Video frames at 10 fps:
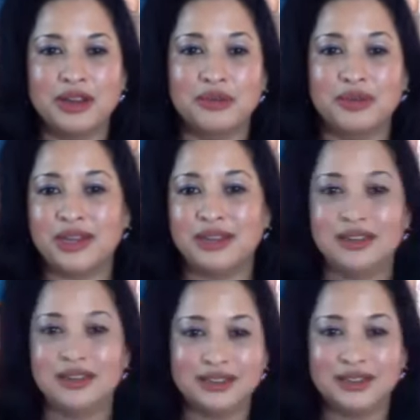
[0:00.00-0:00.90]
when
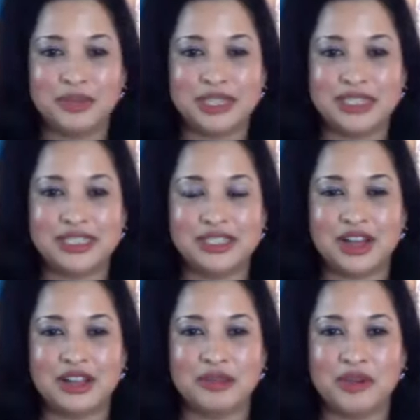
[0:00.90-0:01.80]
the business is
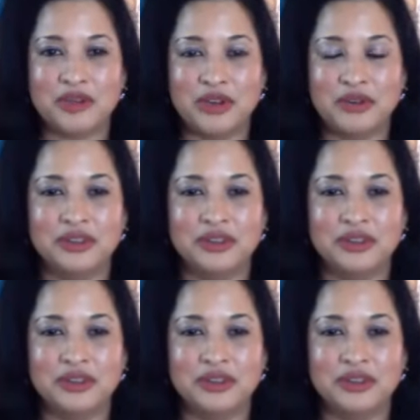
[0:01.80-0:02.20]
all about you?